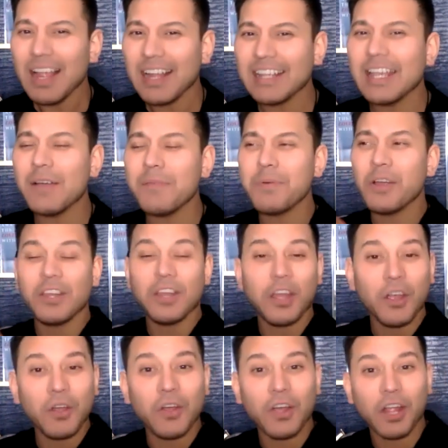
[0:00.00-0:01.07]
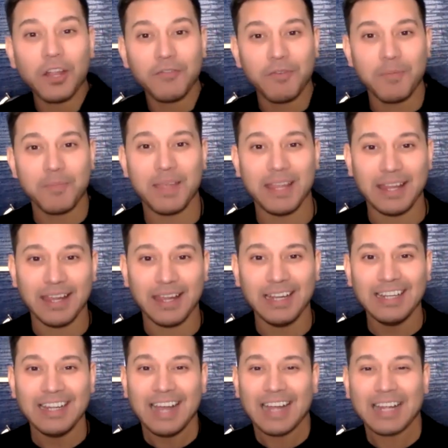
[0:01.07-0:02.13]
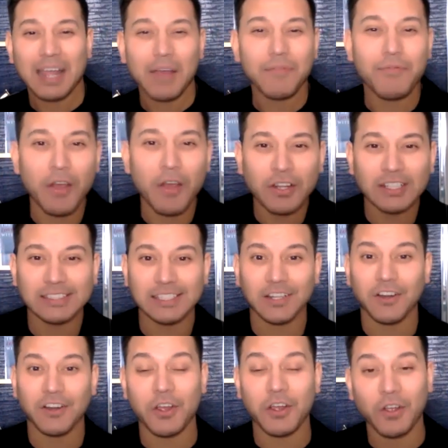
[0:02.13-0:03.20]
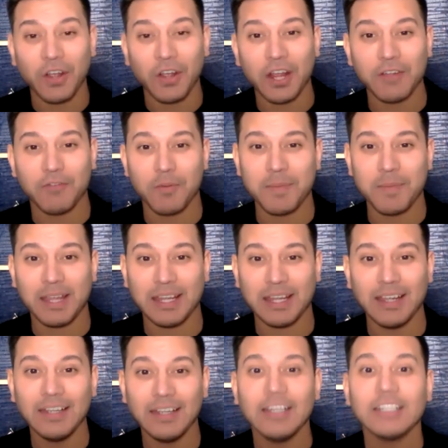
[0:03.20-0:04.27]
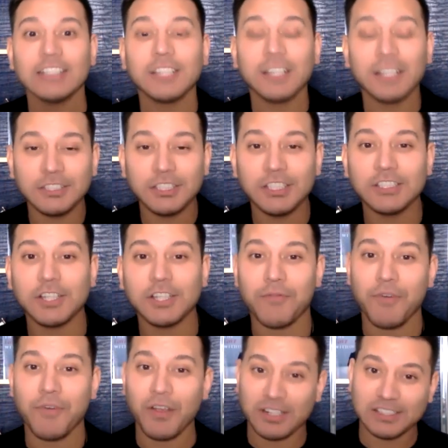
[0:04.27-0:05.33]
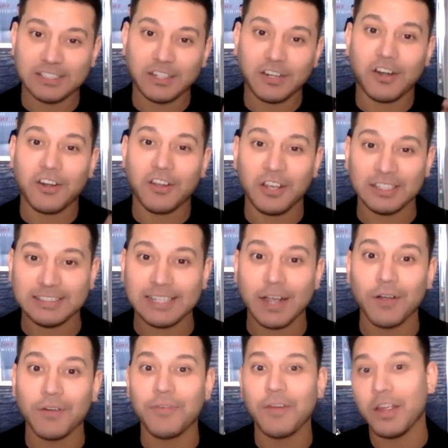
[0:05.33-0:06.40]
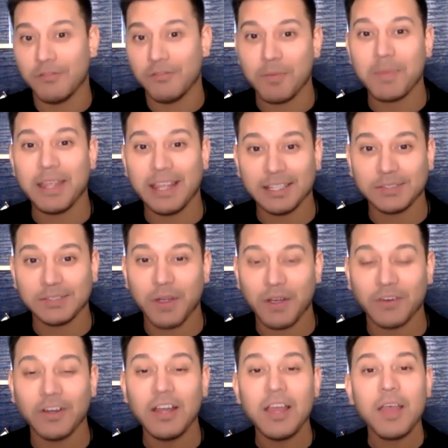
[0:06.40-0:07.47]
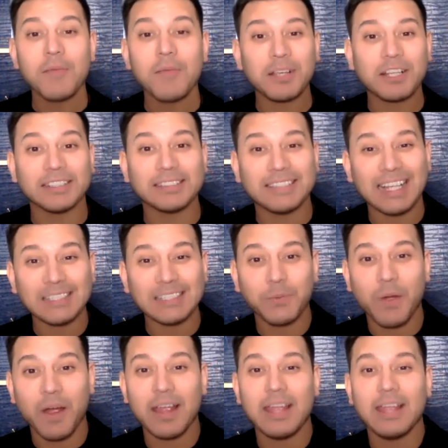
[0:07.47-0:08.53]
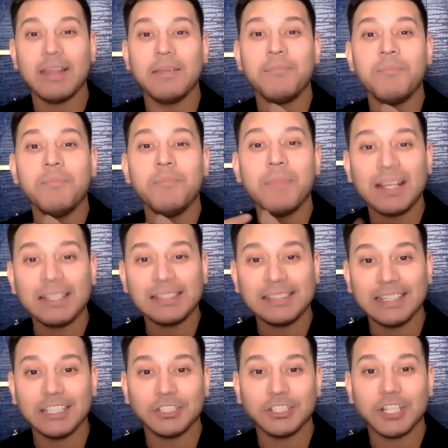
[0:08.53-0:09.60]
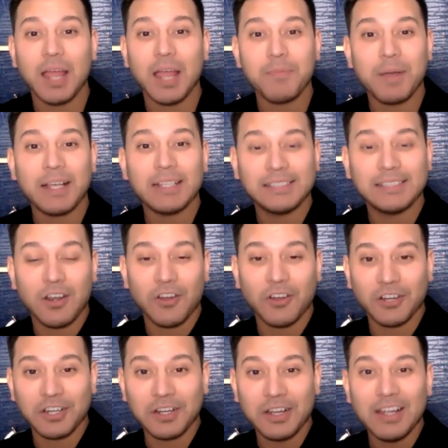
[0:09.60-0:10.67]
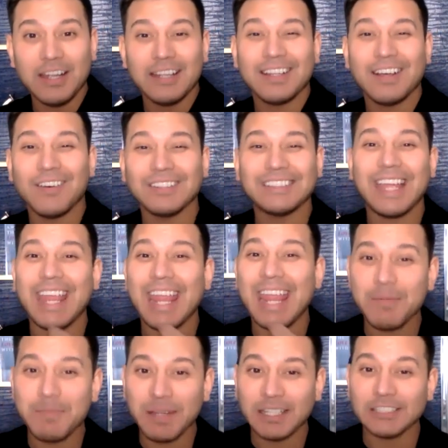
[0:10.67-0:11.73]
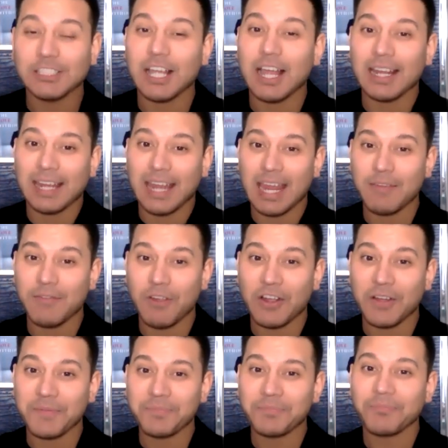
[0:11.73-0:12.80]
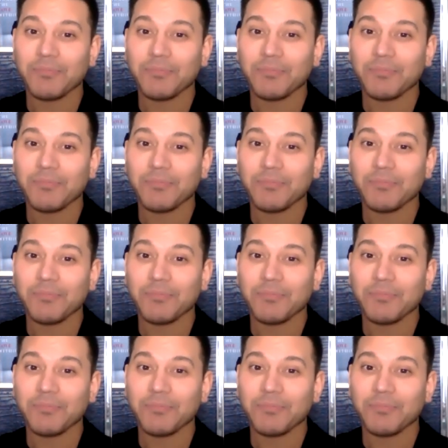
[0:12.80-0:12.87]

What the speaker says: I kept putting her over me. I kept focusing on her over me. So then she started focusing on herself over me as well. Because that's what message I passed along. That was the image that I gave her.